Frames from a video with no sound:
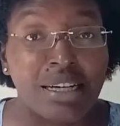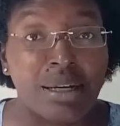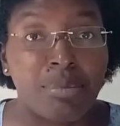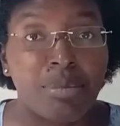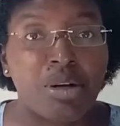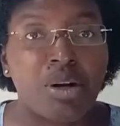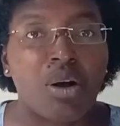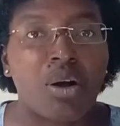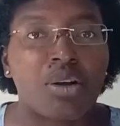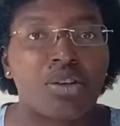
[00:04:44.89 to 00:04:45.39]

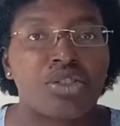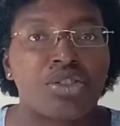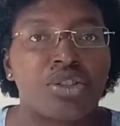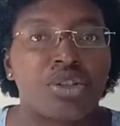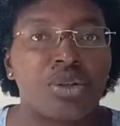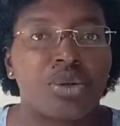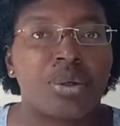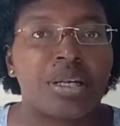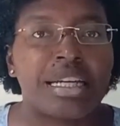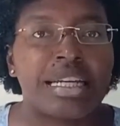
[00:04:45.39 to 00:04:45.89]
but
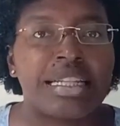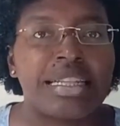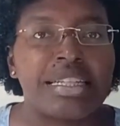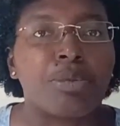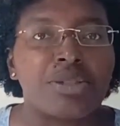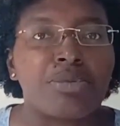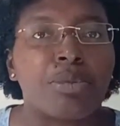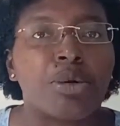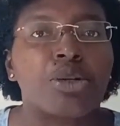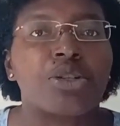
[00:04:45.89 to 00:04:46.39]
also in
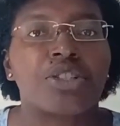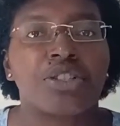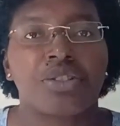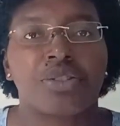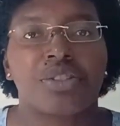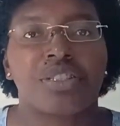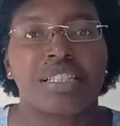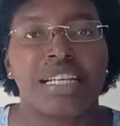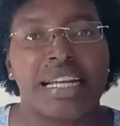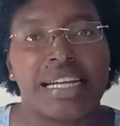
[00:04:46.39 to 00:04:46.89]
these personal
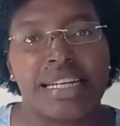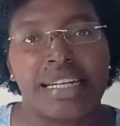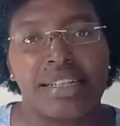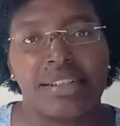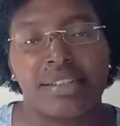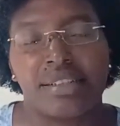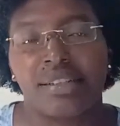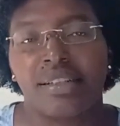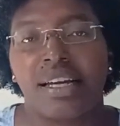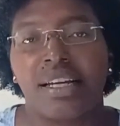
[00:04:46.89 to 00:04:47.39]

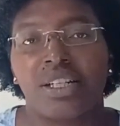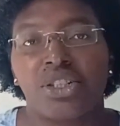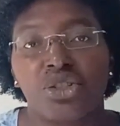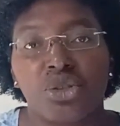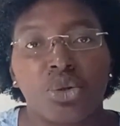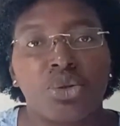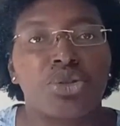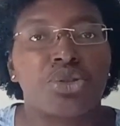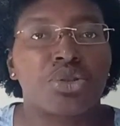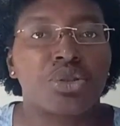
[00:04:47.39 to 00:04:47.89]
settings like
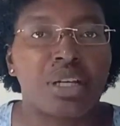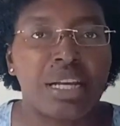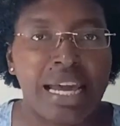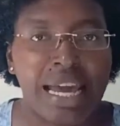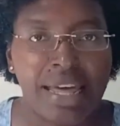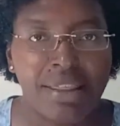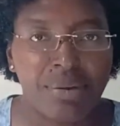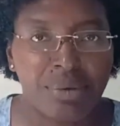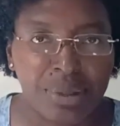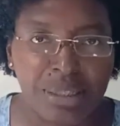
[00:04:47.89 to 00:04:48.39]
social
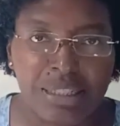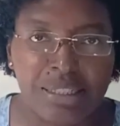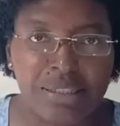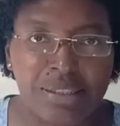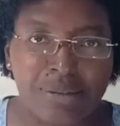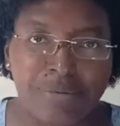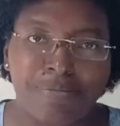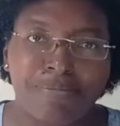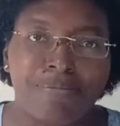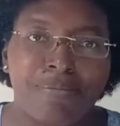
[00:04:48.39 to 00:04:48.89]

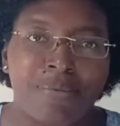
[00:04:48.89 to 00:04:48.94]
gatherings,